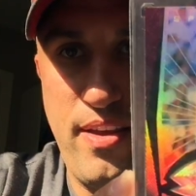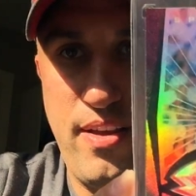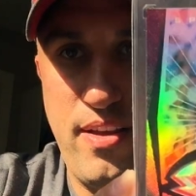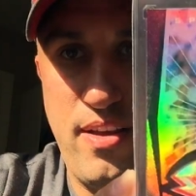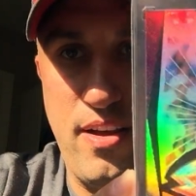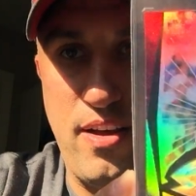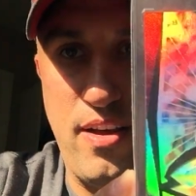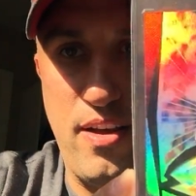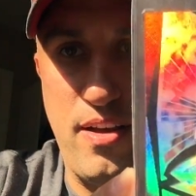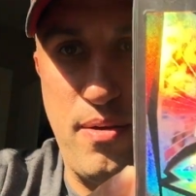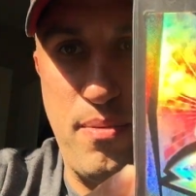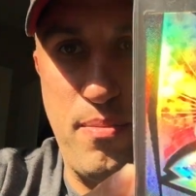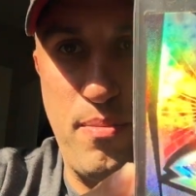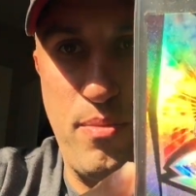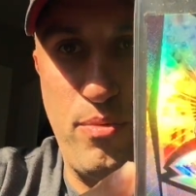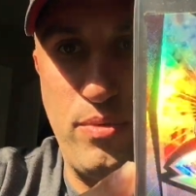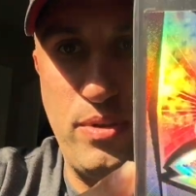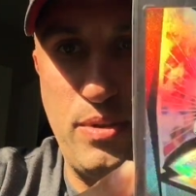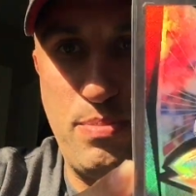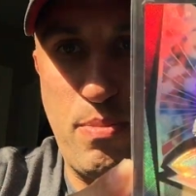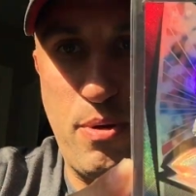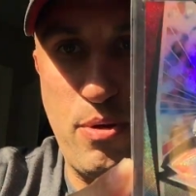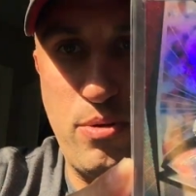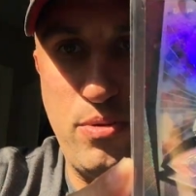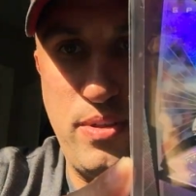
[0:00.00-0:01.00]
was
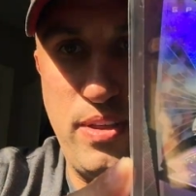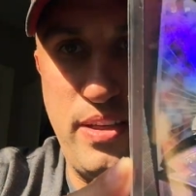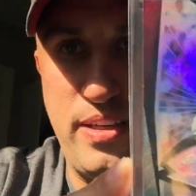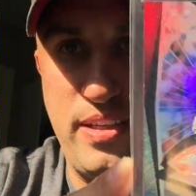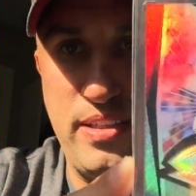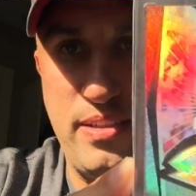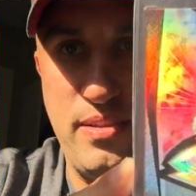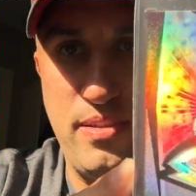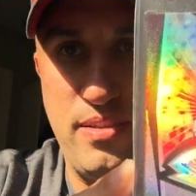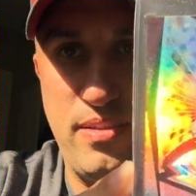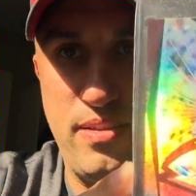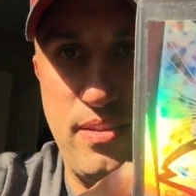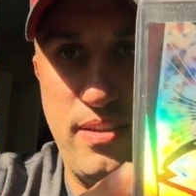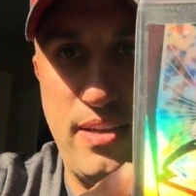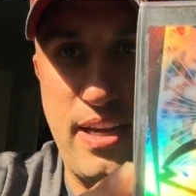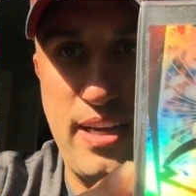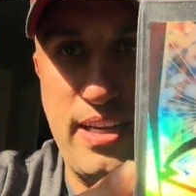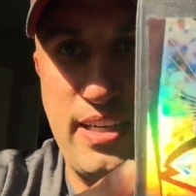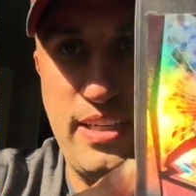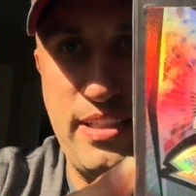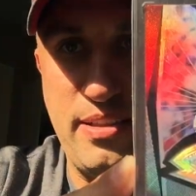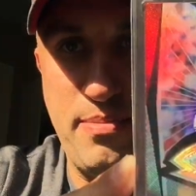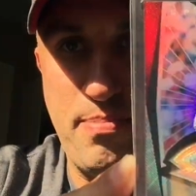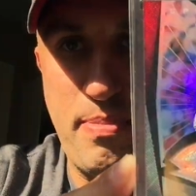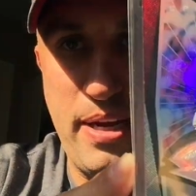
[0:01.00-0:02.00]
posting his
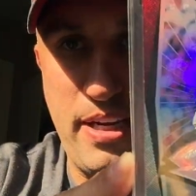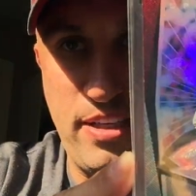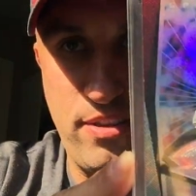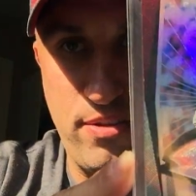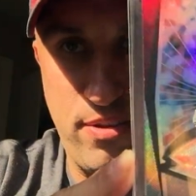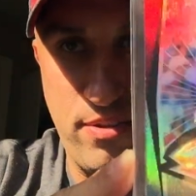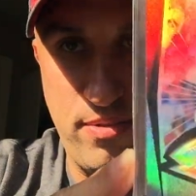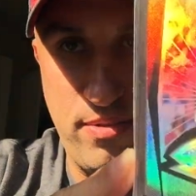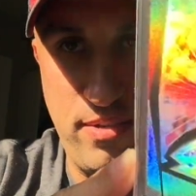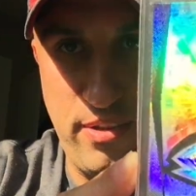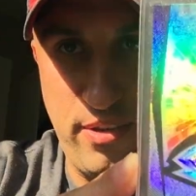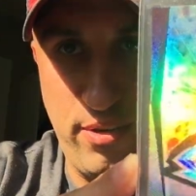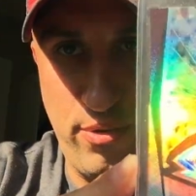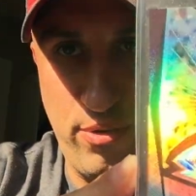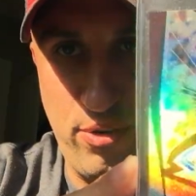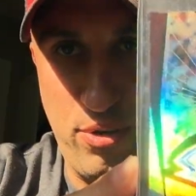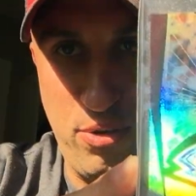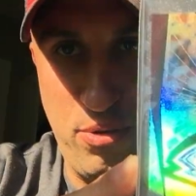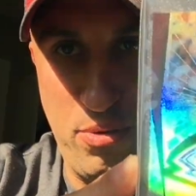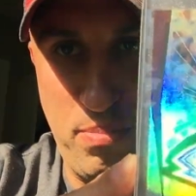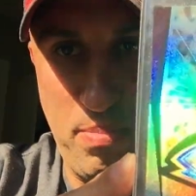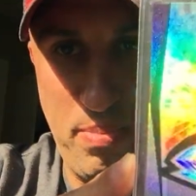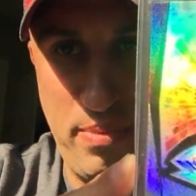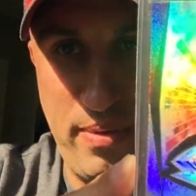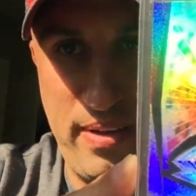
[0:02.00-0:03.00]
90s Pedros in a
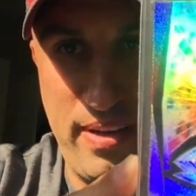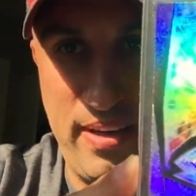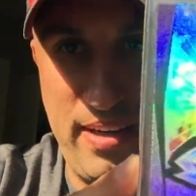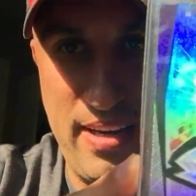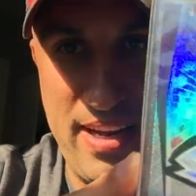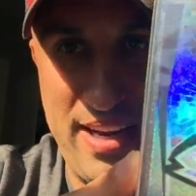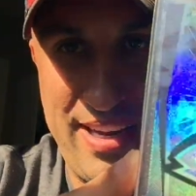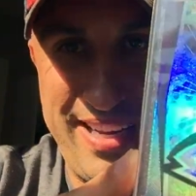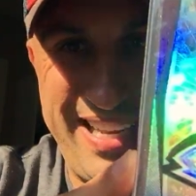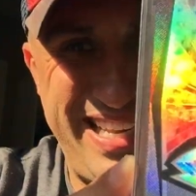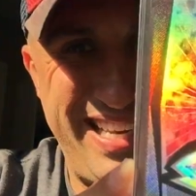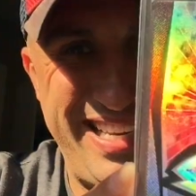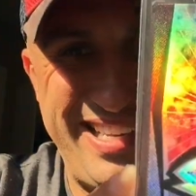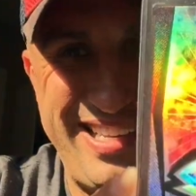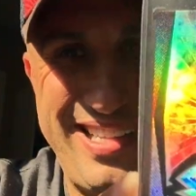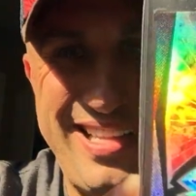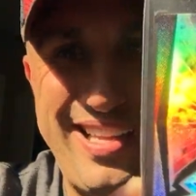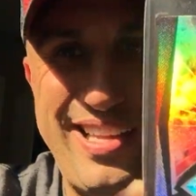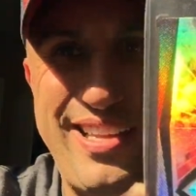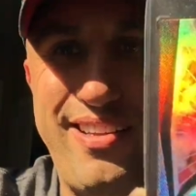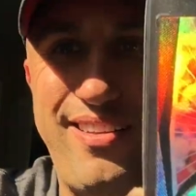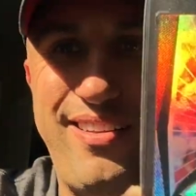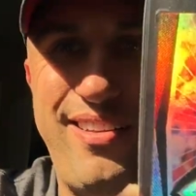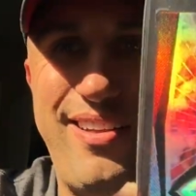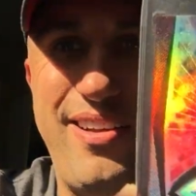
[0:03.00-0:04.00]
group and not getting a
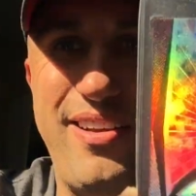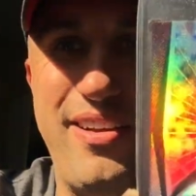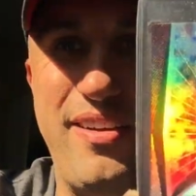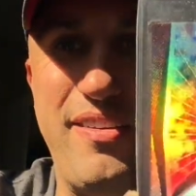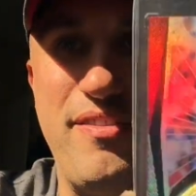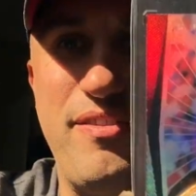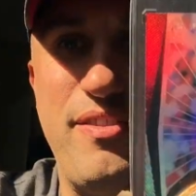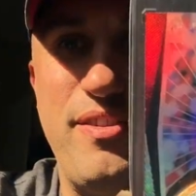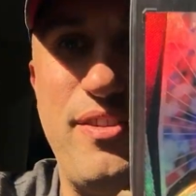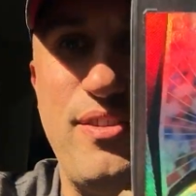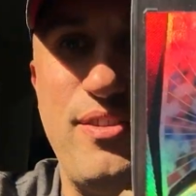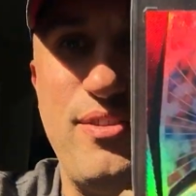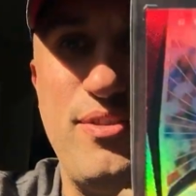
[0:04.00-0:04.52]
lot of love.